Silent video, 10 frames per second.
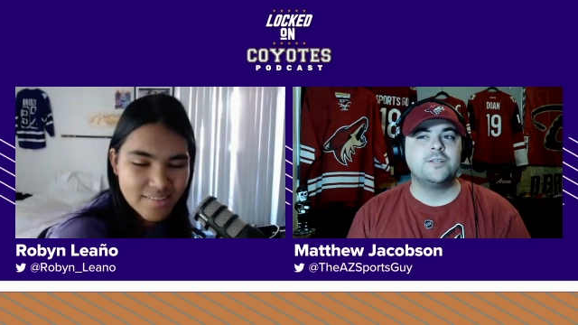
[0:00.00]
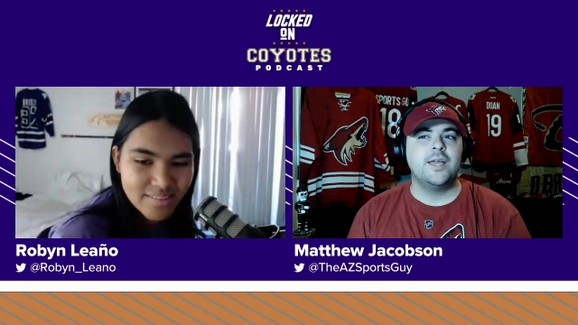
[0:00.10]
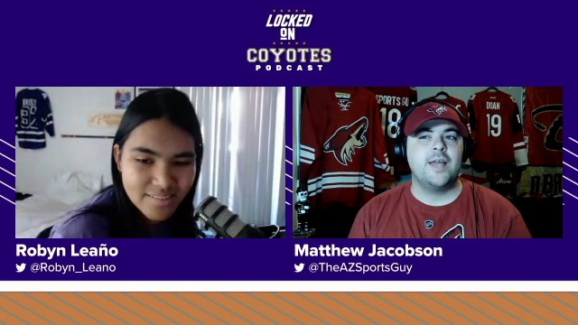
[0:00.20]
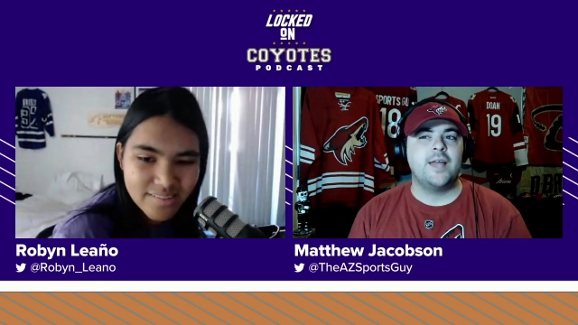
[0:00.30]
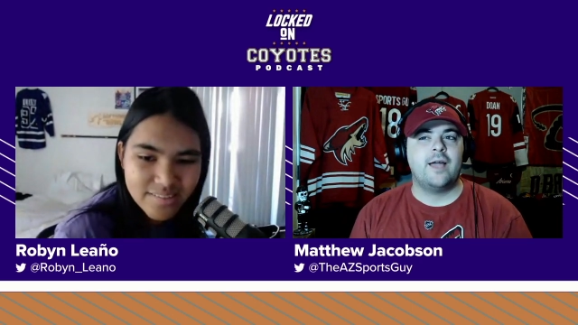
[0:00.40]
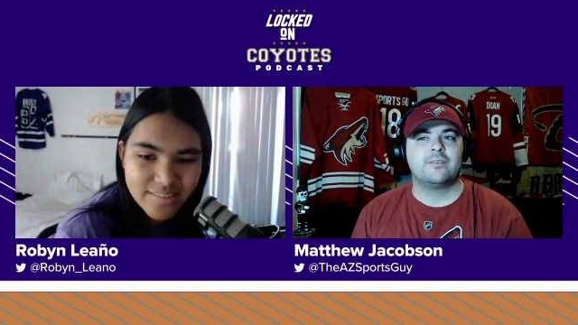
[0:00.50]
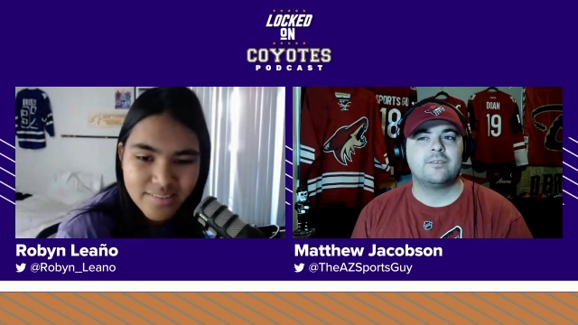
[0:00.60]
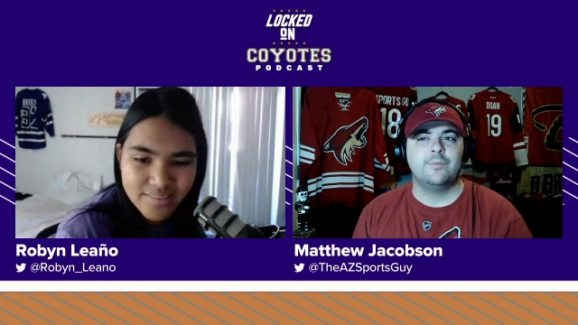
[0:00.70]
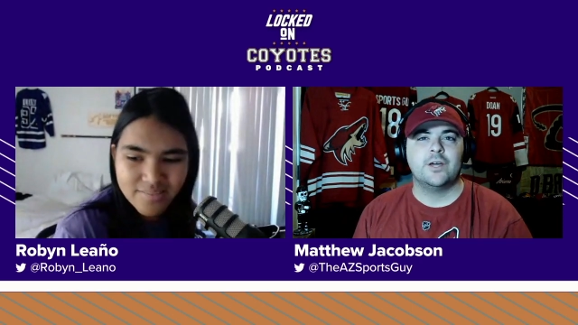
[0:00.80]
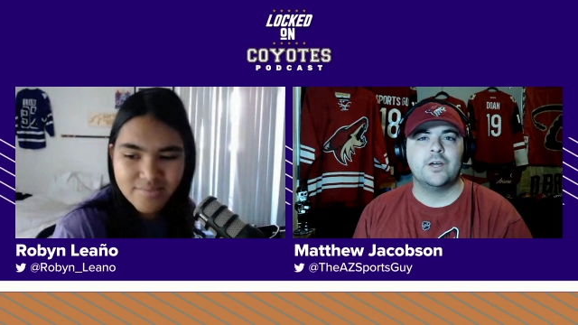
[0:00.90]
Speaker 1: date has to
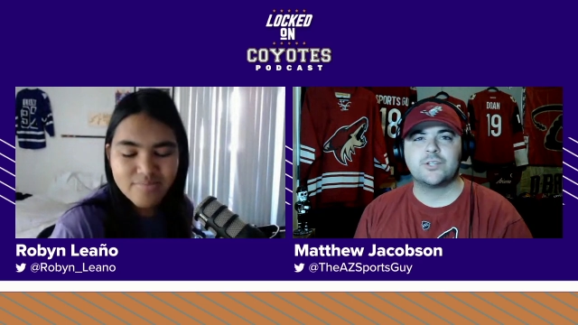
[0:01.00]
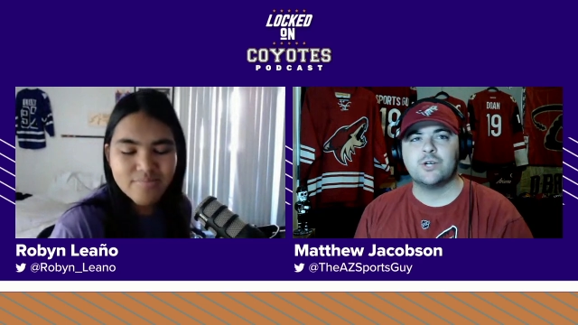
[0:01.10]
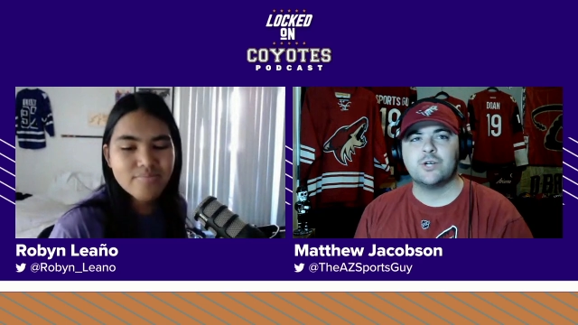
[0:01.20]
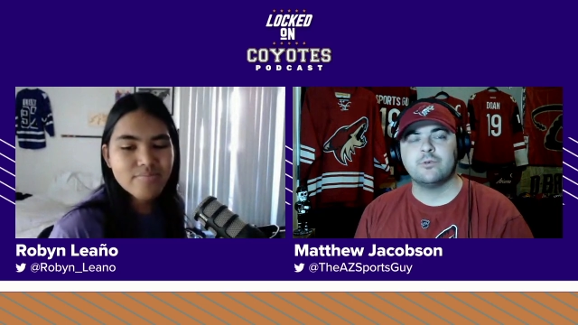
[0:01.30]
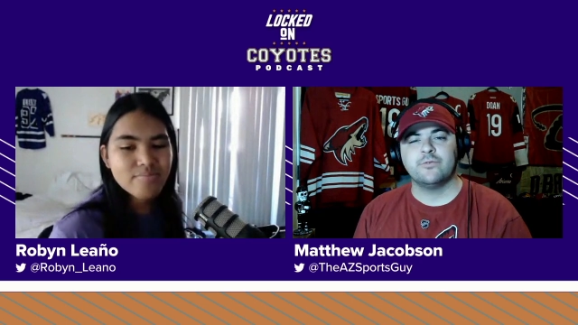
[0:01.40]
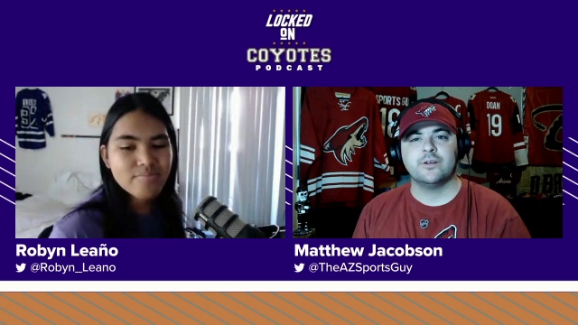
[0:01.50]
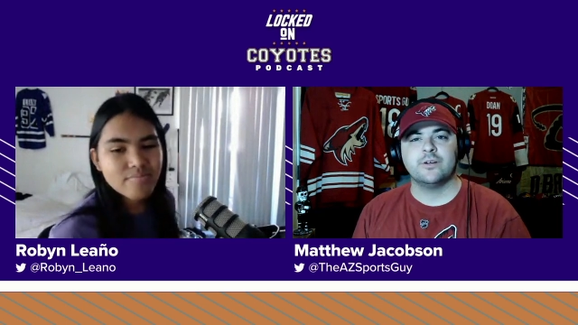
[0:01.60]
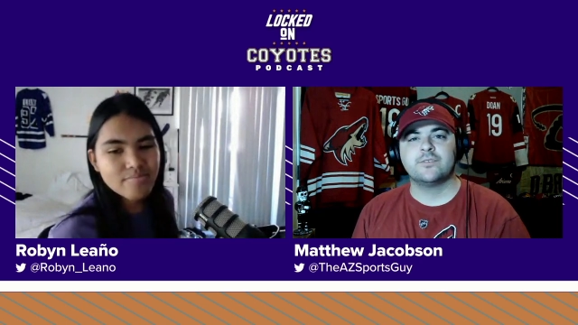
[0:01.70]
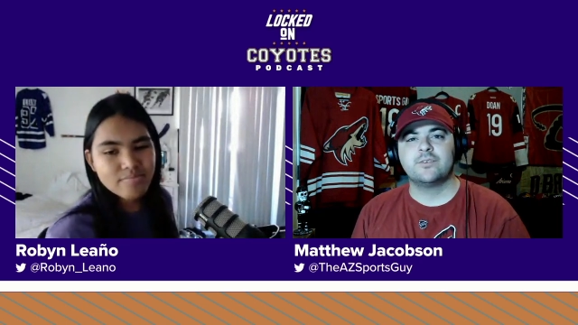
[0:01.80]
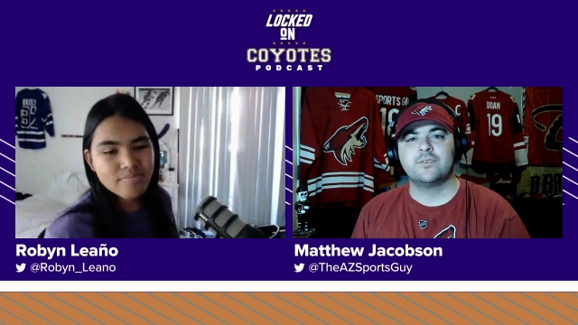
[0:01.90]
be October
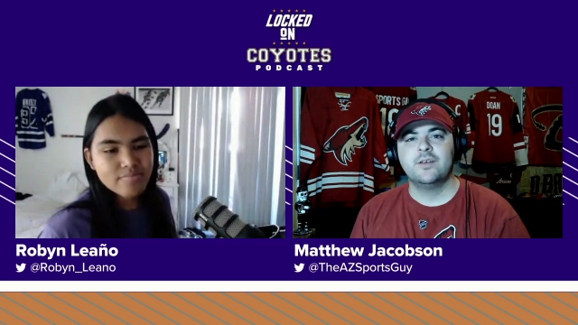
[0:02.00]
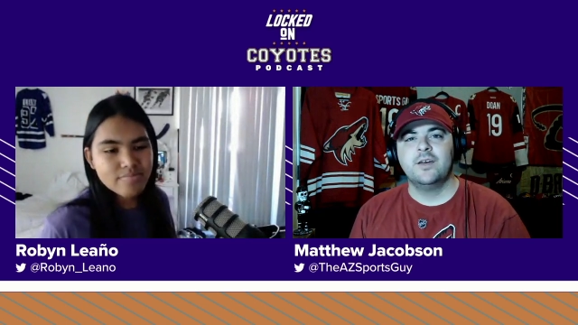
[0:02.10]
1st.